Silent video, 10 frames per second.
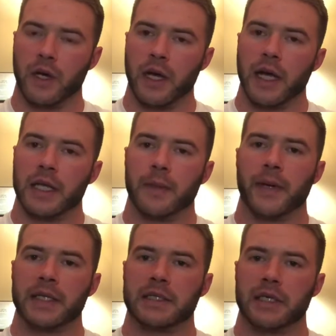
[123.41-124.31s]
And the
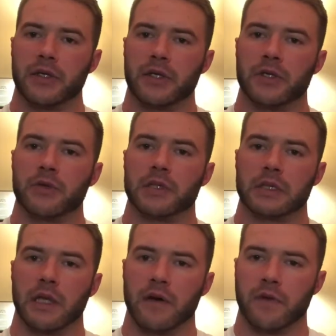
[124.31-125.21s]
best thing you can do is
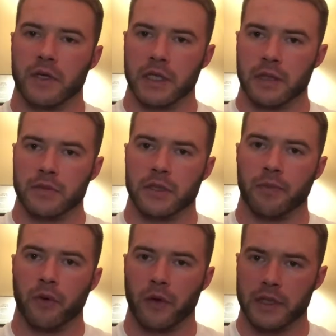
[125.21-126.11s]
love on them,
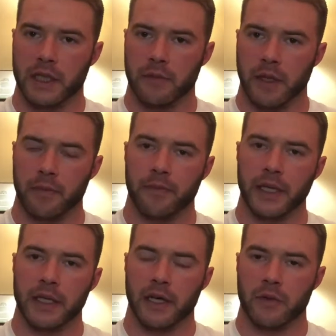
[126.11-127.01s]
support them, and be
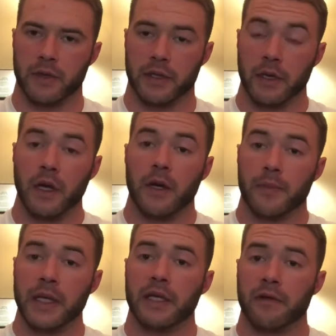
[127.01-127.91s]

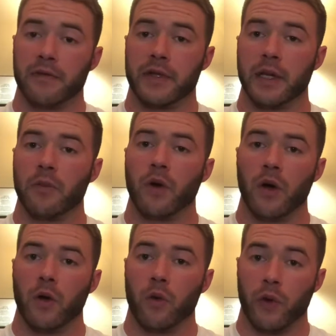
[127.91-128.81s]
there for them
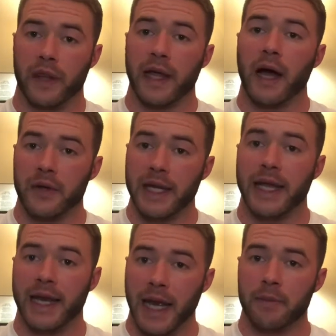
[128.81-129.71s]
without
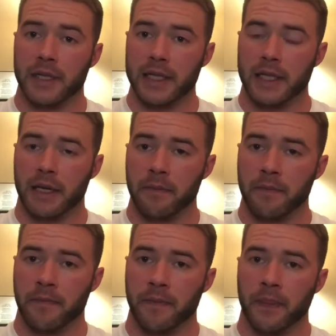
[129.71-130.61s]
enabling them,
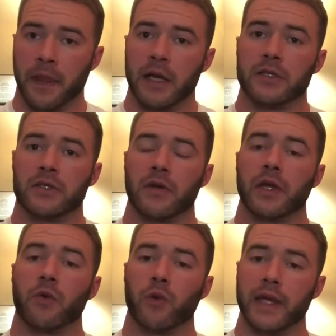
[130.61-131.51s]
so
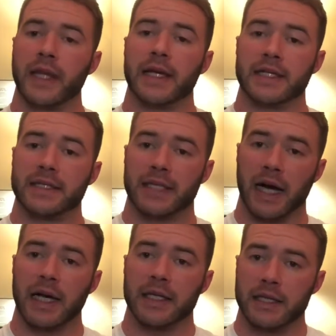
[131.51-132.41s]
that when they
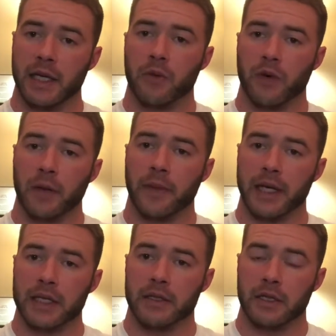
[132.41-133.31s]
decide that they want to make
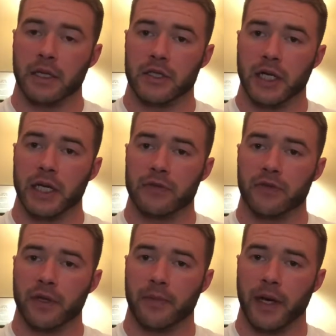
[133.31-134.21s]
a change for the
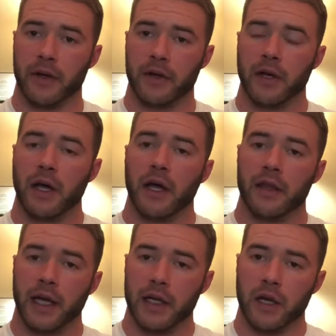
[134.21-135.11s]
better,
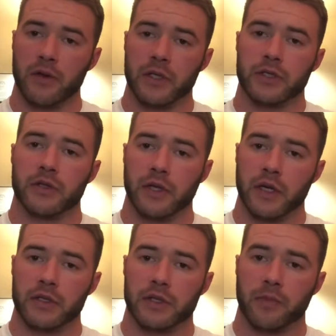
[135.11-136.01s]
they know that you're there to
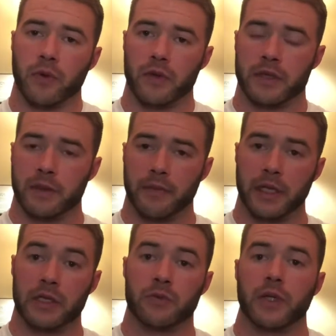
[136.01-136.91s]
support them,
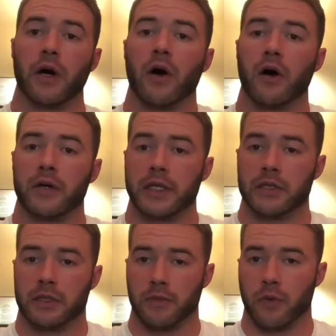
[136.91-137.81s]
because we all need
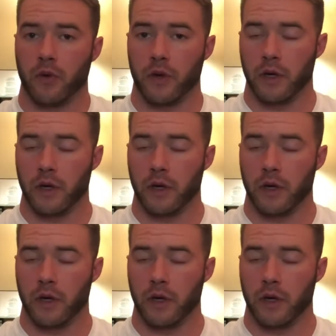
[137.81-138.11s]
support.